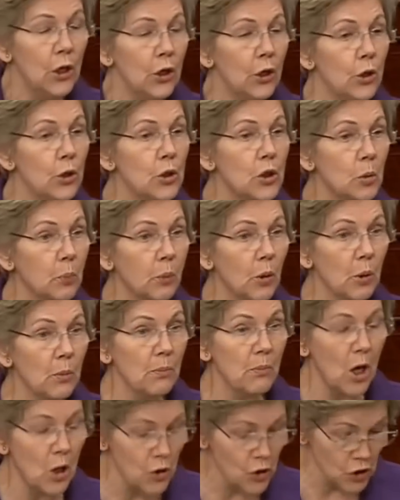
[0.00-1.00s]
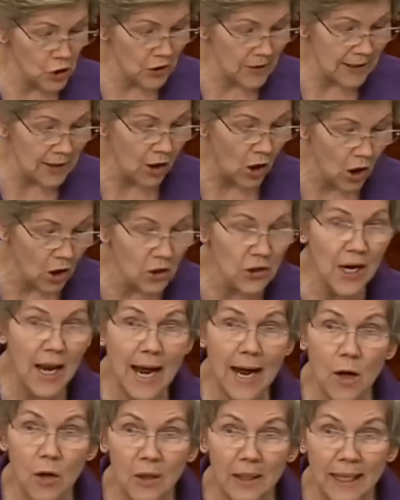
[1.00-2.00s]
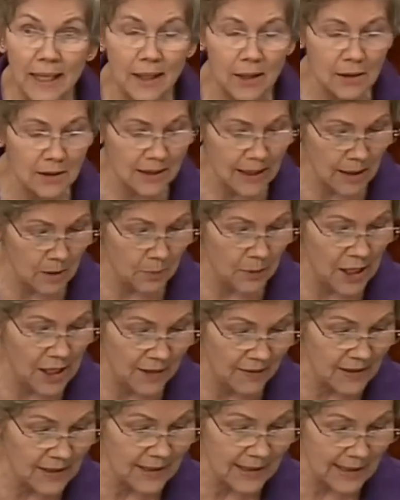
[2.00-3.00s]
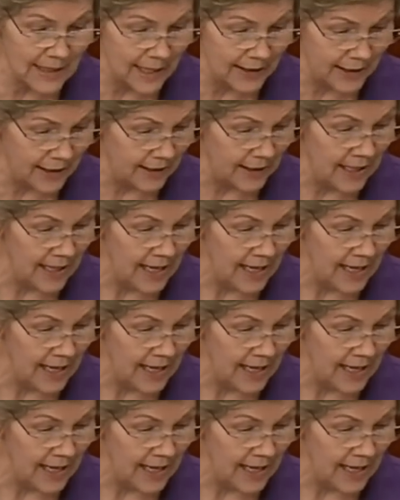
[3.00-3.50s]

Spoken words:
whose promotions are now held up in the Senate.